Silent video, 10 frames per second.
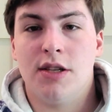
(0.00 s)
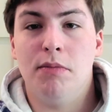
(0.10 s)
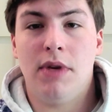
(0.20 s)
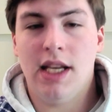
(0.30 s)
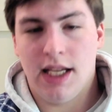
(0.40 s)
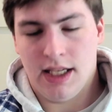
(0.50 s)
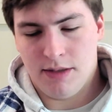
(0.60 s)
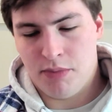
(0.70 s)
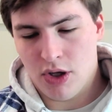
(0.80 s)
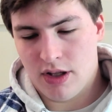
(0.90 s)
To
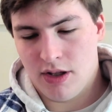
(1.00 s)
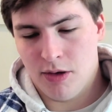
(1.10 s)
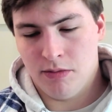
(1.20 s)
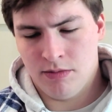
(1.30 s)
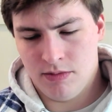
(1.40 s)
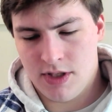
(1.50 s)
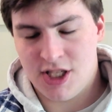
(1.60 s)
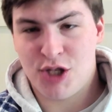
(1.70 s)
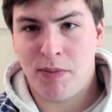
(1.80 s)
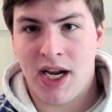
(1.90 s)
me, both of them,
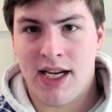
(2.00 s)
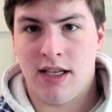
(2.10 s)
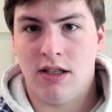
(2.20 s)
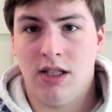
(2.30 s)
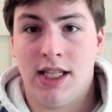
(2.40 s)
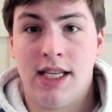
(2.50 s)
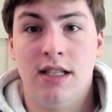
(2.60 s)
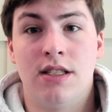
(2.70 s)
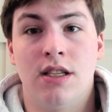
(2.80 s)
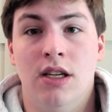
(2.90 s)
despite
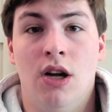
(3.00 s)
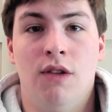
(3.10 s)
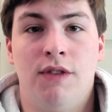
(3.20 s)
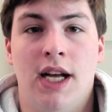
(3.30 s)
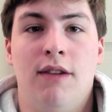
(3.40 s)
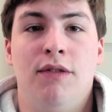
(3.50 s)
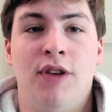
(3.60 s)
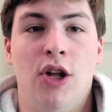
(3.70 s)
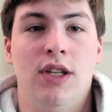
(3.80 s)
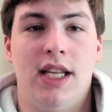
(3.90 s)
leads and all of that,
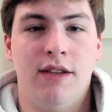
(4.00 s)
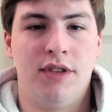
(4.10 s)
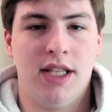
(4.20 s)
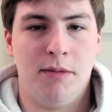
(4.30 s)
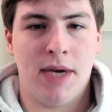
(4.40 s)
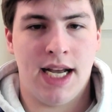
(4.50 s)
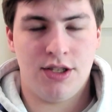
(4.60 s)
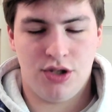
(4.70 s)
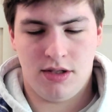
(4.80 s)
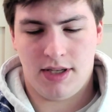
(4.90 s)
felt evenly
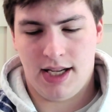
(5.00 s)
matched.